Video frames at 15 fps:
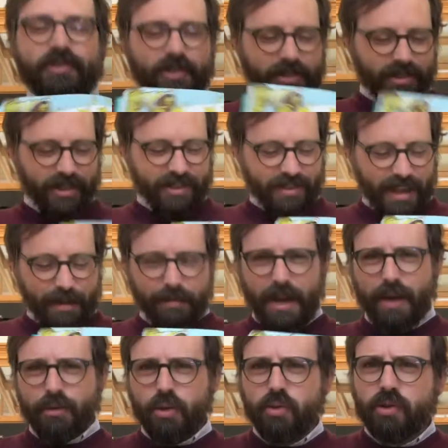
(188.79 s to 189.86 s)
just the same
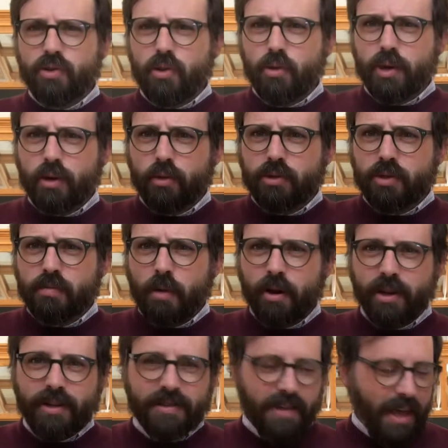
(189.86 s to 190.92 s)
now, you snooty old
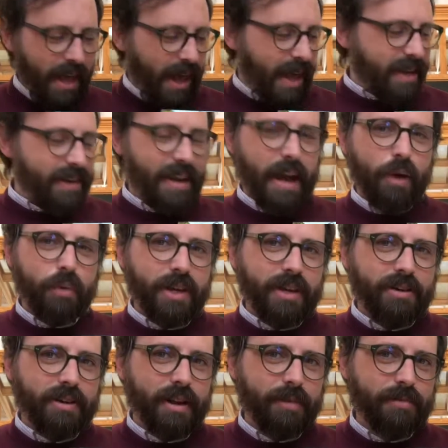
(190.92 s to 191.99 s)
smarties, and now we
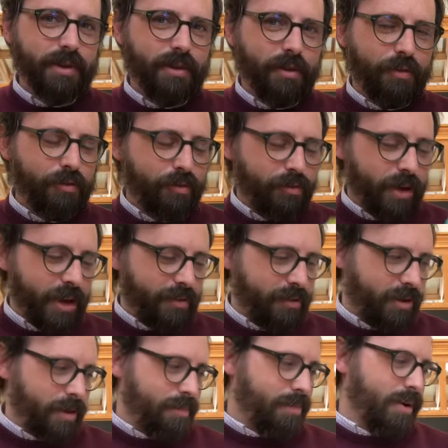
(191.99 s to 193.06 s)
can come to your
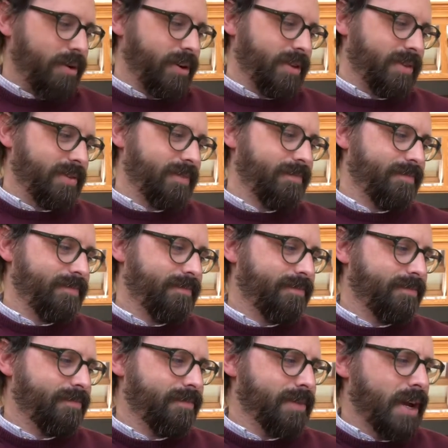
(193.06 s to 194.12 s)
Frankfurter parties.
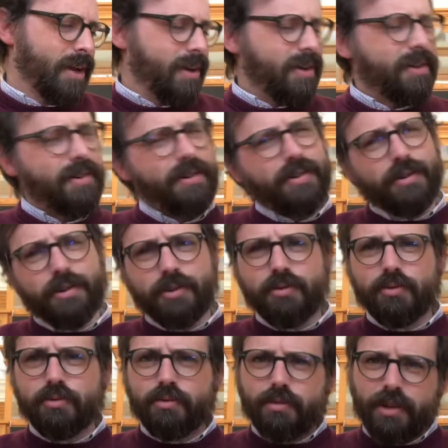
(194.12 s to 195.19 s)
Good
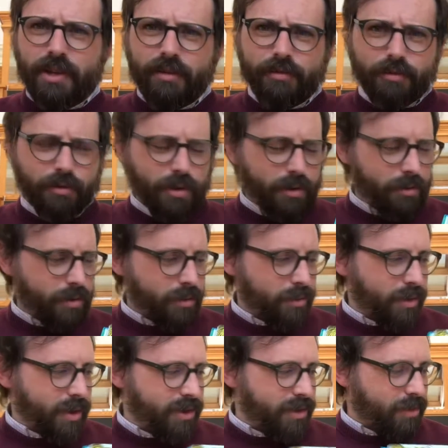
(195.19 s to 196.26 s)
grief, groaned the
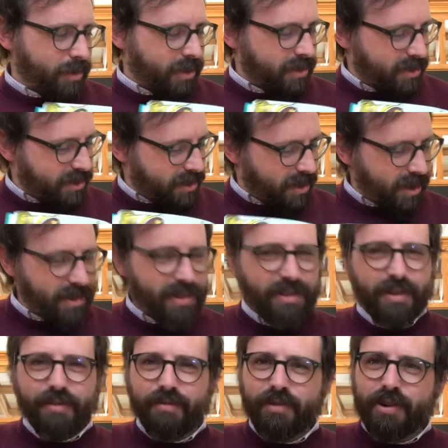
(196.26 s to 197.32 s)
ones who had stars at
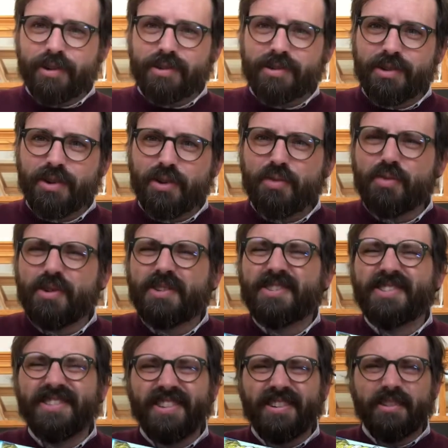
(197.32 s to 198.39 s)
the first. We're
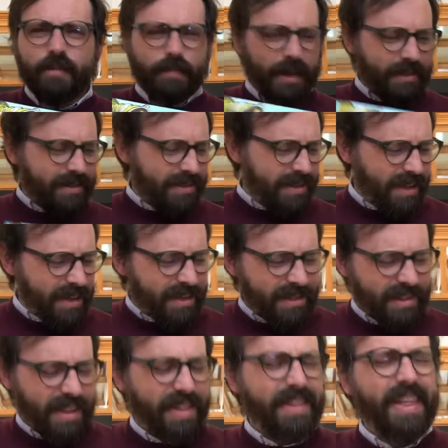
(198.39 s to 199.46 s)
still the best
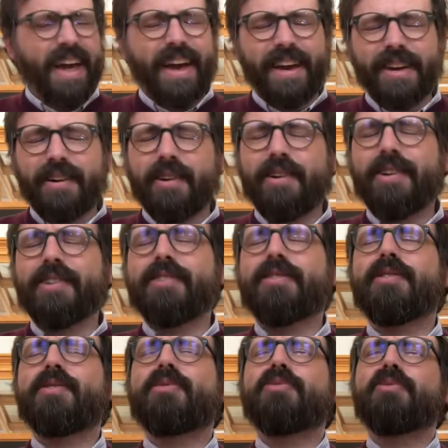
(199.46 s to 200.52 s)
sneetches, and they are
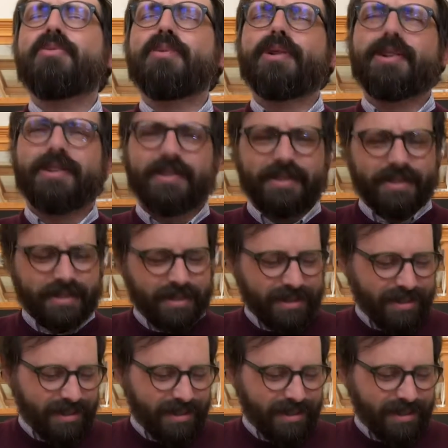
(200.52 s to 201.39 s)
the worst.